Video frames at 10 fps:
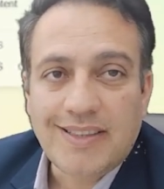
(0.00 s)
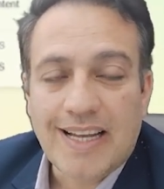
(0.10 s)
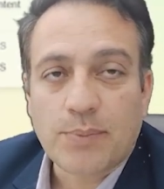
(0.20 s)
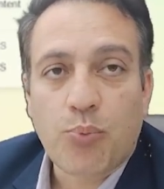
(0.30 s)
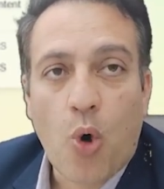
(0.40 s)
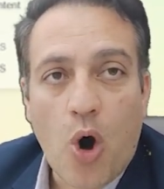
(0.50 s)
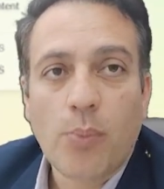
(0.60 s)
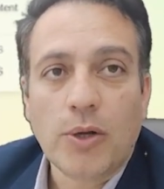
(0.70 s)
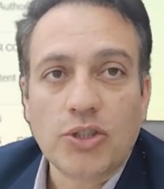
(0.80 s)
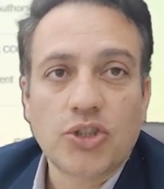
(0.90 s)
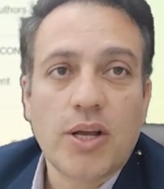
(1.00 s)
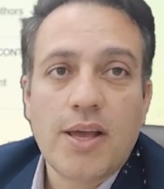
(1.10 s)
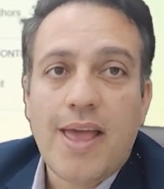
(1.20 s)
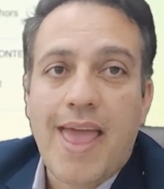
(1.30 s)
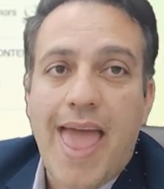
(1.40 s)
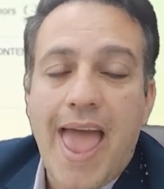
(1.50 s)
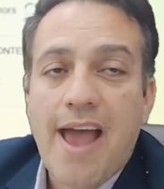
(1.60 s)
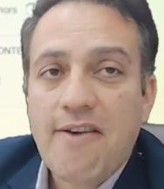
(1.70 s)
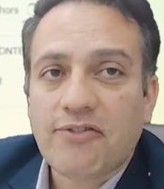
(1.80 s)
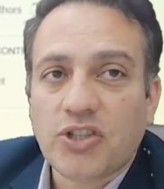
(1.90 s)
that published
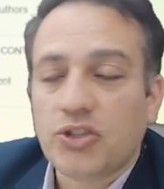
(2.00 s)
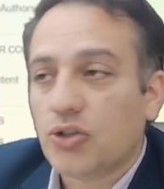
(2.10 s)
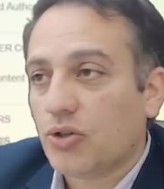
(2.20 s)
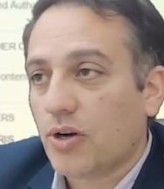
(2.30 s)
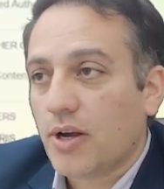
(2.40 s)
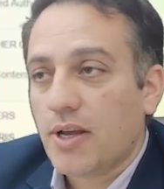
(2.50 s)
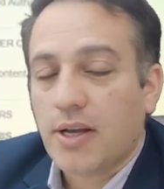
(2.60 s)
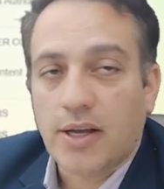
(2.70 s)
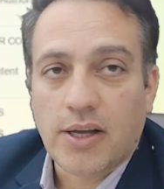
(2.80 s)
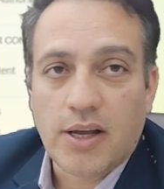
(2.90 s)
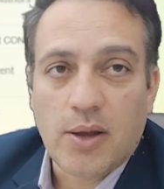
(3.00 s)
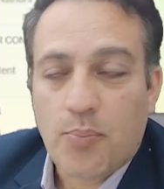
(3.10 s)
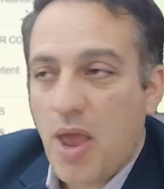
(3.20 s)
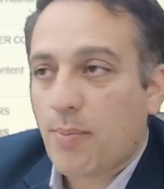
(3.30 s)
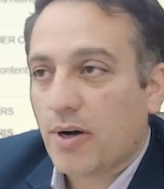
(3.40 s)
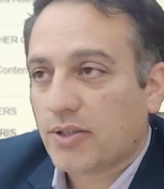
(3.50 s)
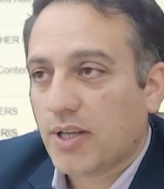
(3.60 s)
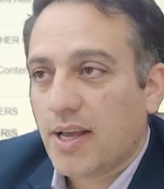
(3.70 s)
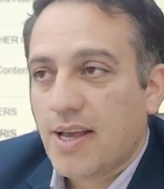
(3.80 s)
after your papers.